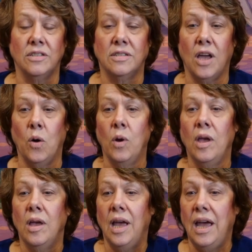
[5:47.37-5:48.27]
So
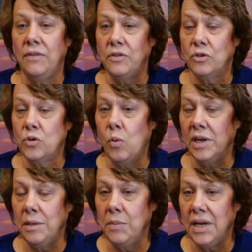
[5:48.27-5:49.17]
after
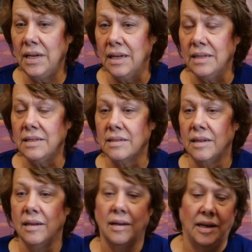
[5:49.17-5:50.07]
20 minutes,
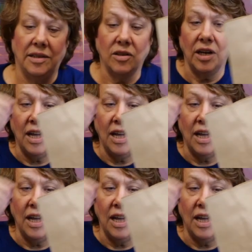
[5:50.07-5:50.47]
he's going to